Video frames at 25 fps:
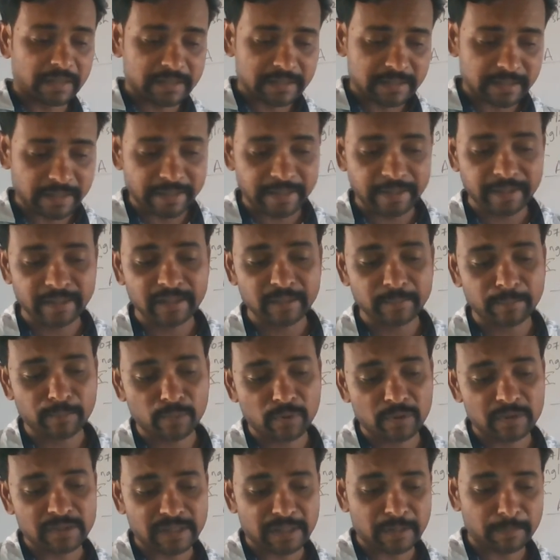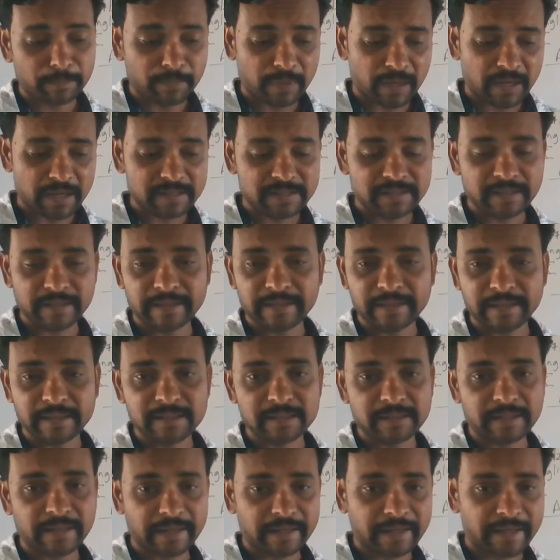study the books and pass their
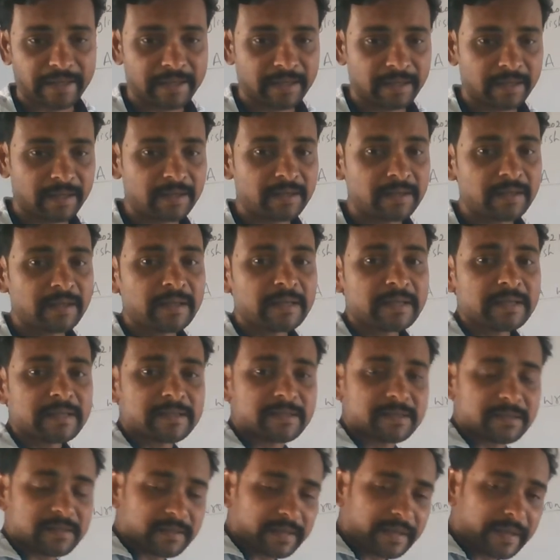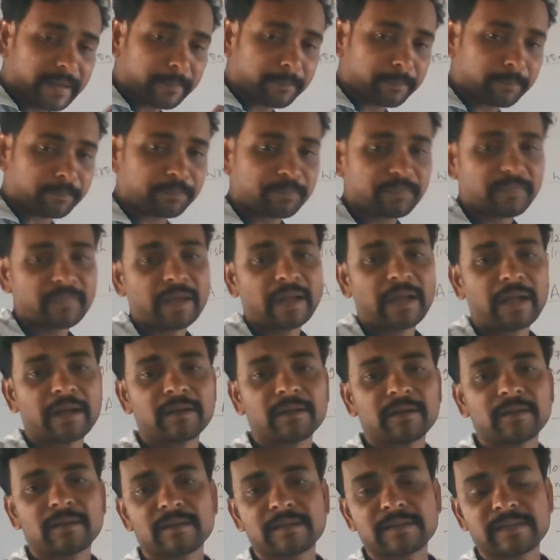test, that like
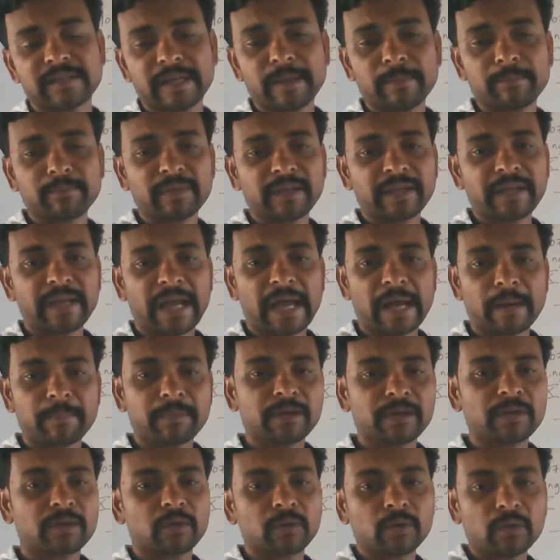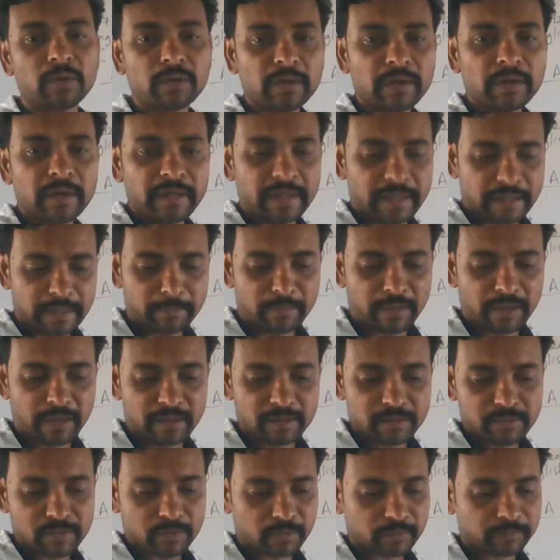same thing happened to him
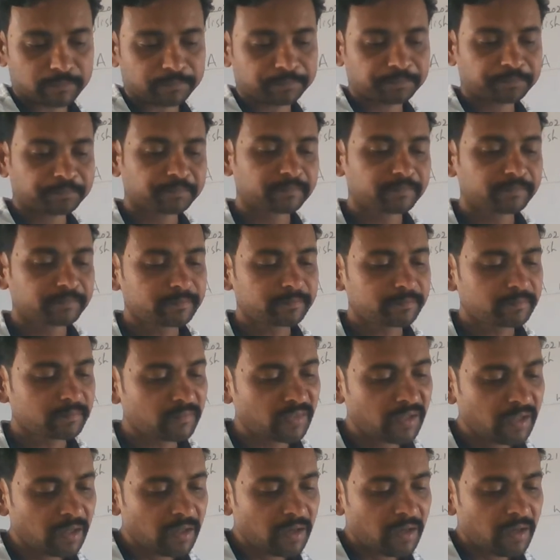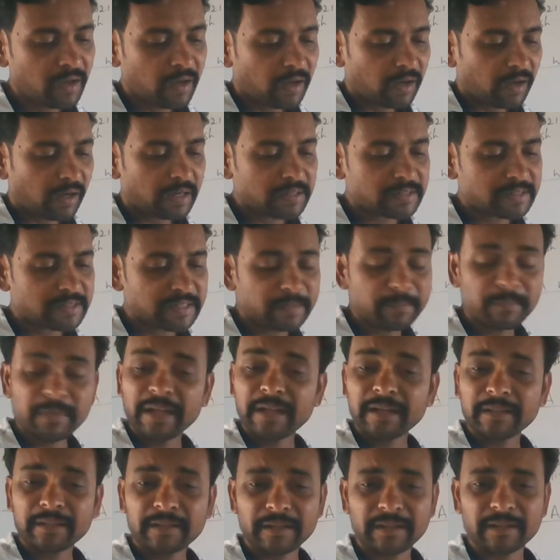also. A
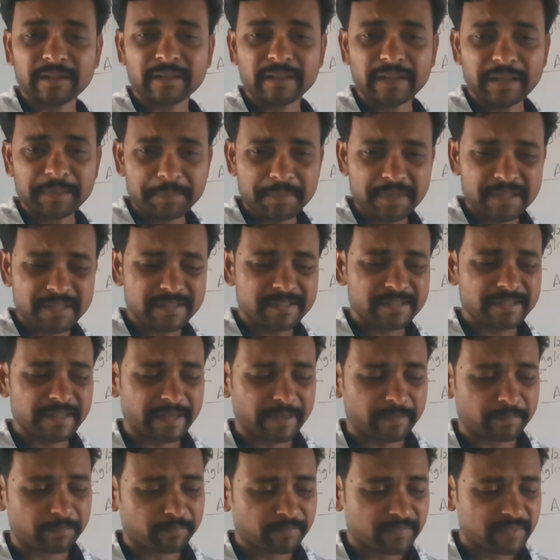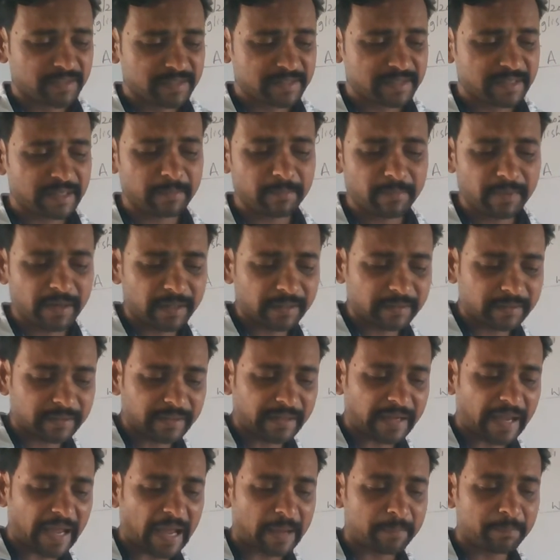similar thing, it means similar
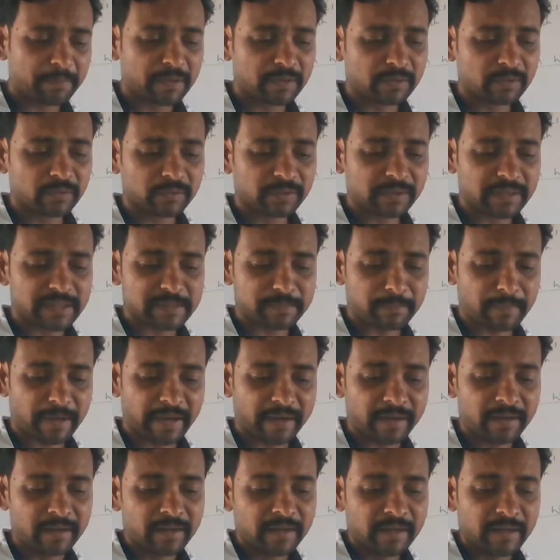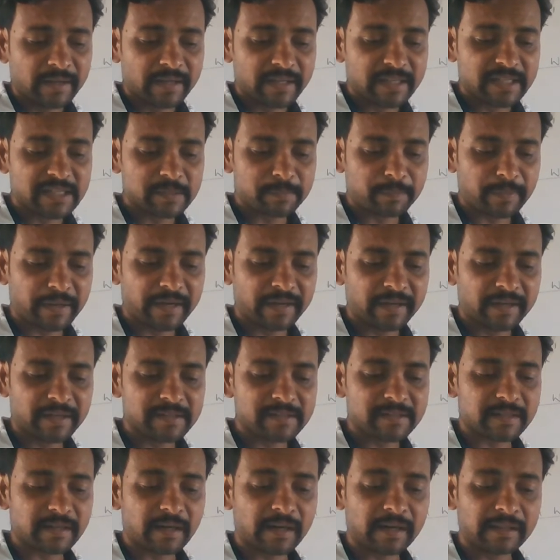thing happened to this man. He spent
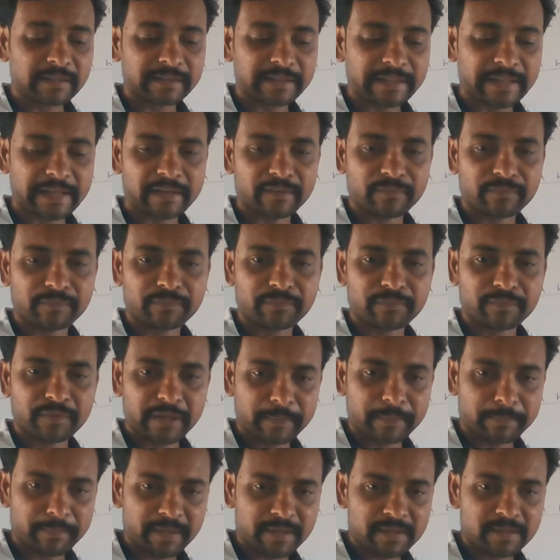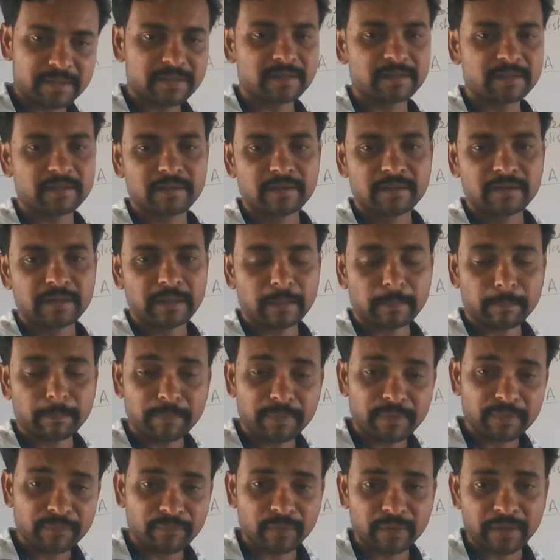his earth life, it means
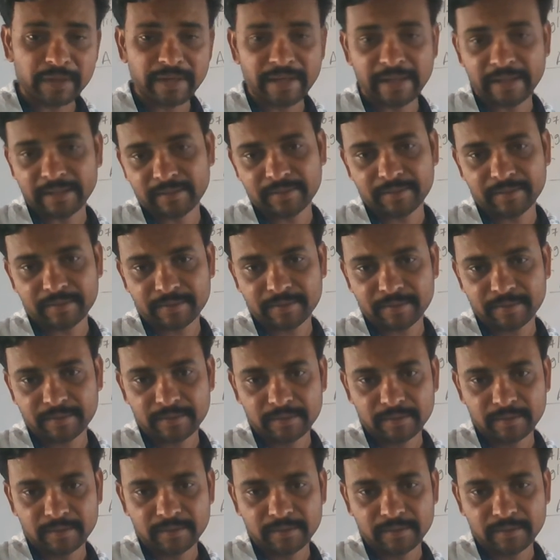before death.